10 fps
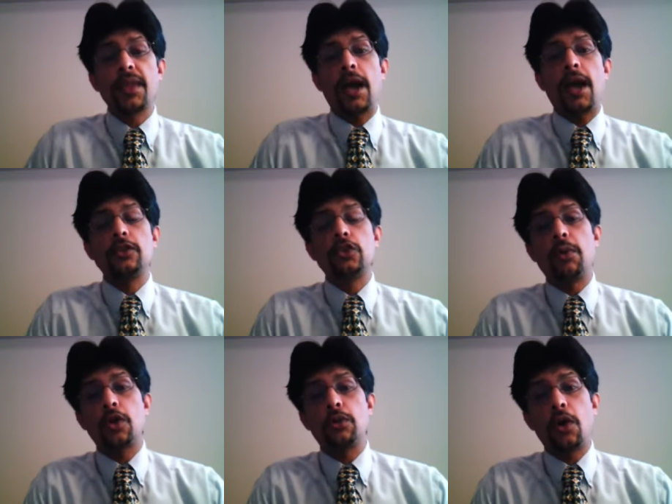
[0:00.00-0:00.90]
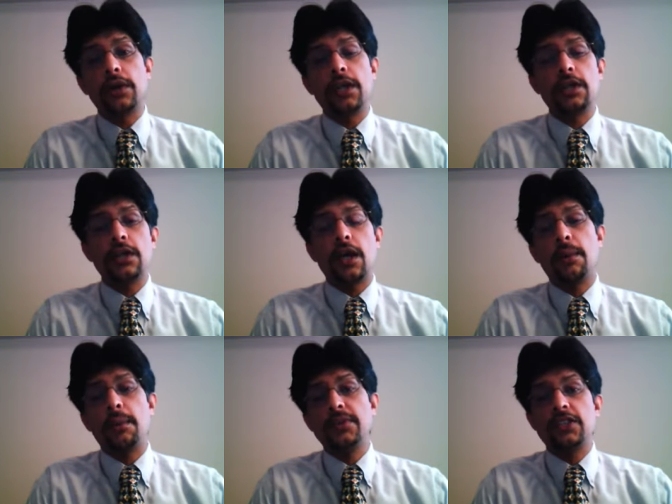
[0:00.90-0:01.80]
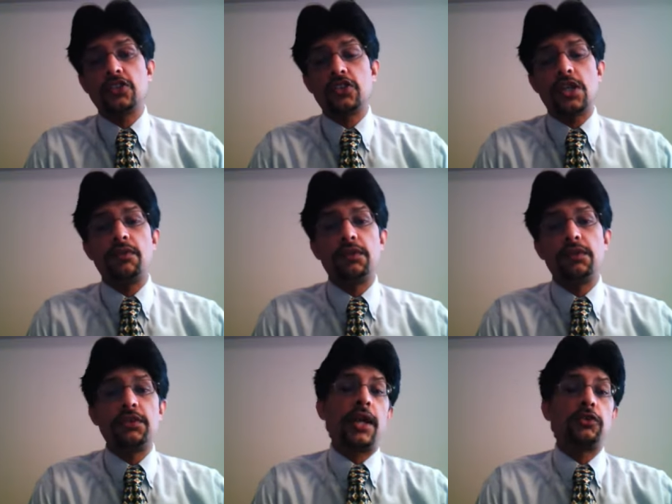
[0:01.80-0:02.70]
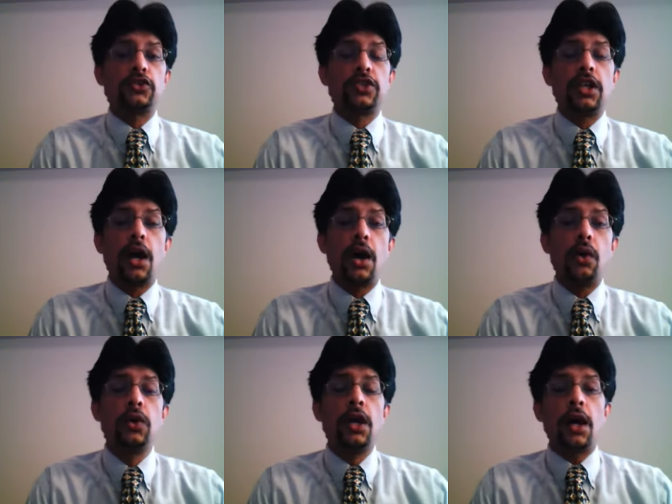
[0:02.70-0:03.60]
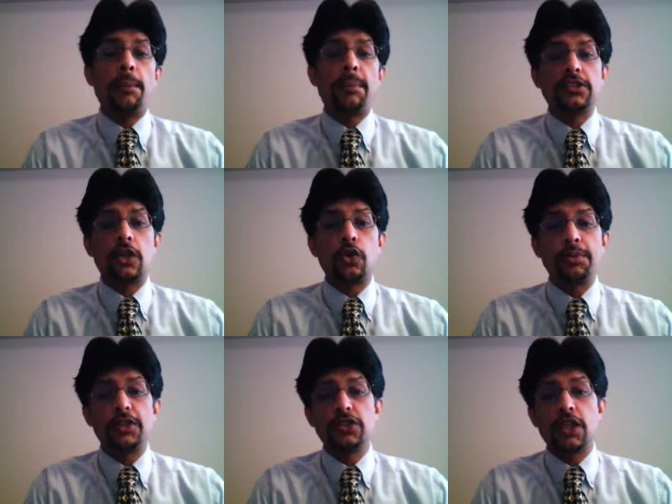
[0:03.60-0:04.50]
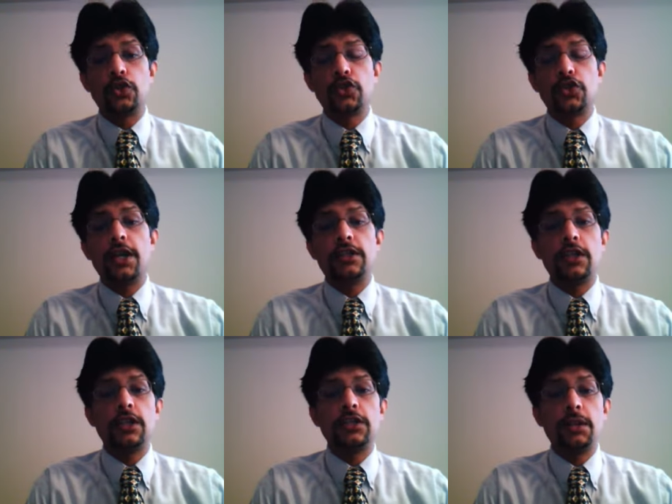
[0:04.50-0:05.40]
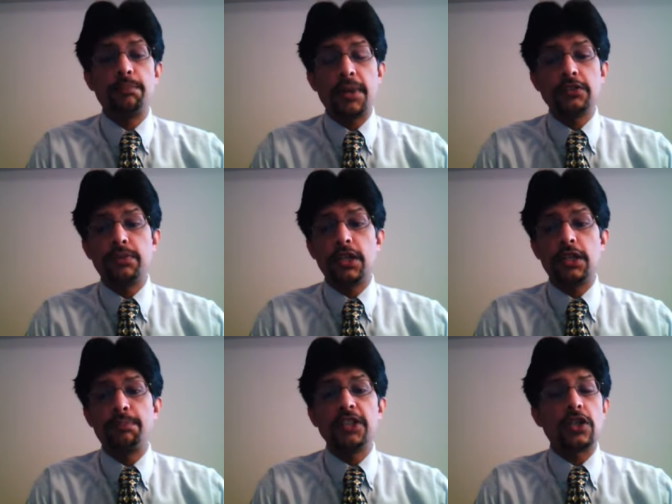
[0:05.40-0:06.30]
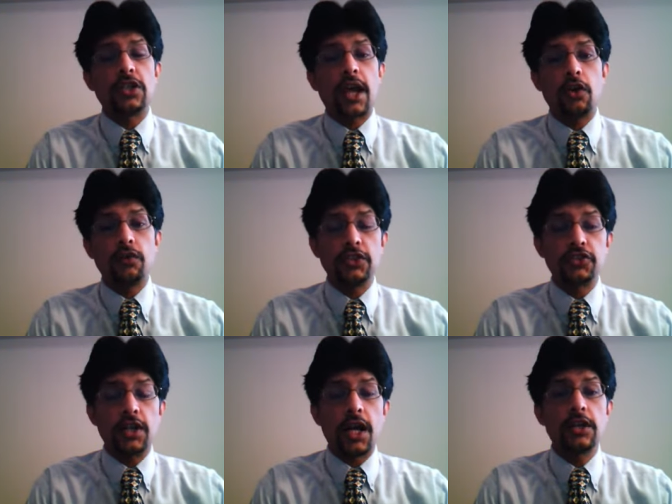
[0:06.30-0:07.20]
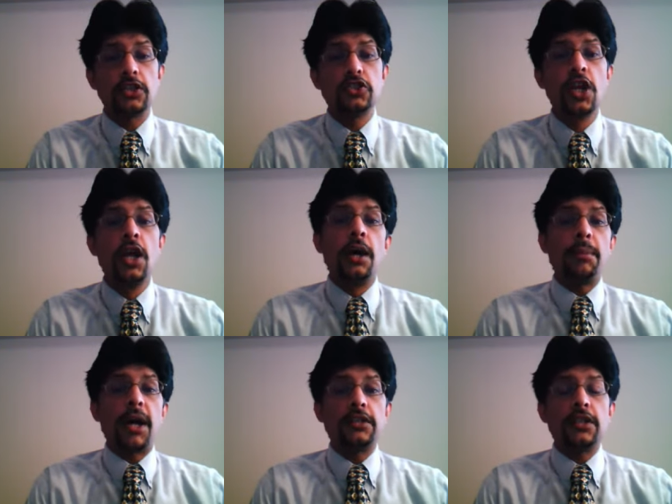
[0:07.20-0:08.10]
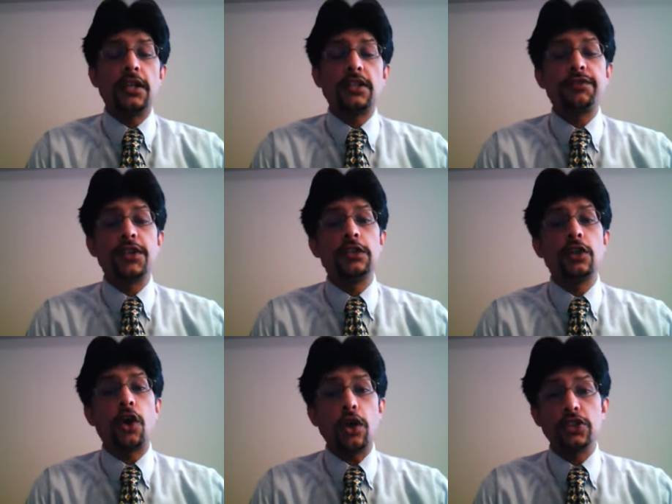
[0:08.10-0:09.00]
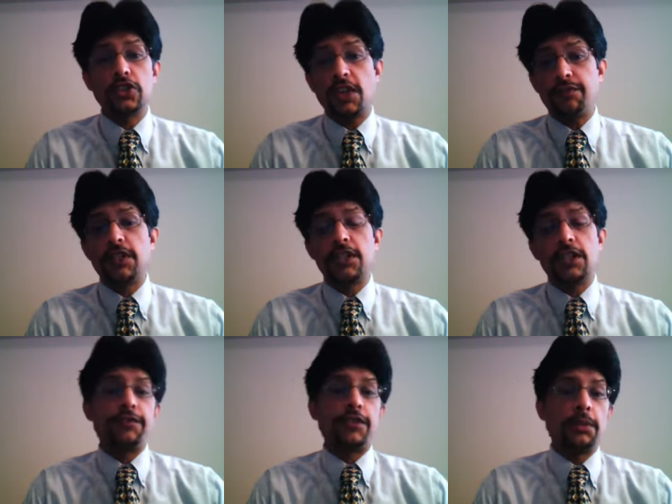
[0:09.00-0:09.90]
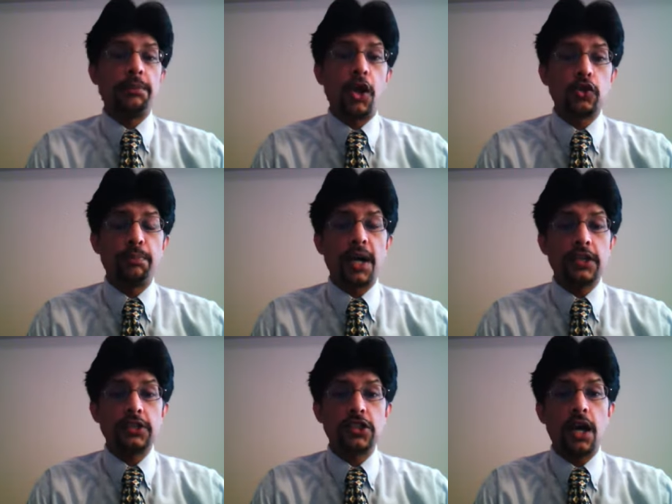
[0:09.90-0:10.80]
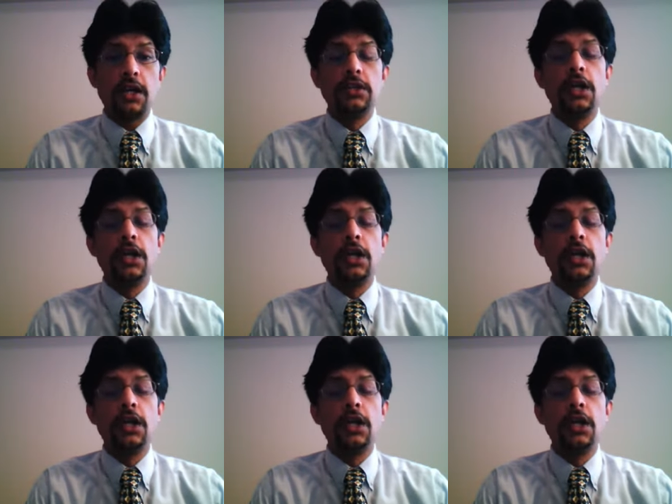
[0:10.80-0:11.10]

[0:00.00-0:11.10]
And tomorrow morning, uh, yes, uh, we, we, would have to see how uh, Pakistan openers negotiate uh, the, the, pace, the pace attack of the Sri Lankans. But uh, definitely the honors definitely, definitely belong to Pakistan